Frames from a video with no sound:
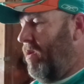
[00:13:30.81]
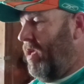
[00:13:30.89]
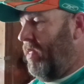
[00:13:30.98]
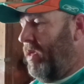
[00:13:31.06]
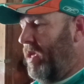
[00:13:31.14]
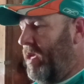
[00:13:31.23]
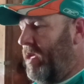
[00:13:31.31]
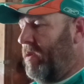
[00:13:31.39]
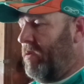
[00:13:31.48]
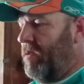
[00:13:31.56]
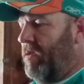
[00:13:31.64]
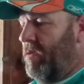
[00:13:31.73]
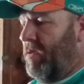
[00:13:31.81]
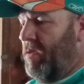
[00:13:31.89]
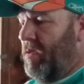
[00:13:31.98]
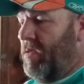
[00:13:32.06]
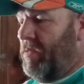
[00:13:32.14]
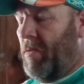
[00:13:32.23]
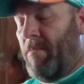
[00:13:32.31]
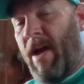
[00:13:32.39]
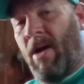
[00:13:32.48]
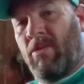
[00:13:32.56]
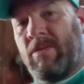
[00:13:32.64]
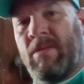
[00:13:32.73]
And then the
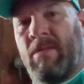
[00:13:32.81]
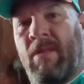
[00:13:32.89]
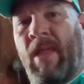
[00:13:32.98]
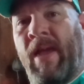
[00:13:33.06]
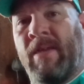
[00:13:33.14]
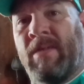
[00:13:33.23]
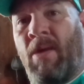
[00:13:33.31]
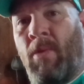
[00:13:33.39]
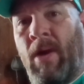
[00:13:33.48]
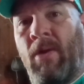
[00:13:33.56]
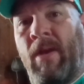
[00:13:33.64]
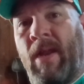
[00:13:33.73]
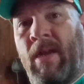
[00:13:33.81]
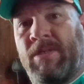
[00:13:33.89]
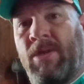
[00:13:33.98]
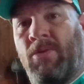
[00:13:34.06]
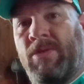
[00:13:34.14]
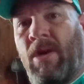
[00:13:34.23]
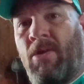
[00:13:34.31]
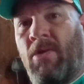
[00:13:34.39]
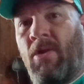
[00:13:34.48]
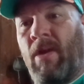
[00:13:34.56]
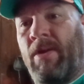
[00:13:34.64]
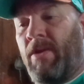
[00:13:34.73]
mounts, the things I welded that I showed y'all
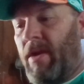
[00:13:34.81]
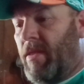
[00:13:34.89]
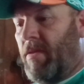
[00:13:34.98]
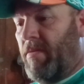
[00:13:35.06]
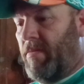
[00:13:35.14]
earlier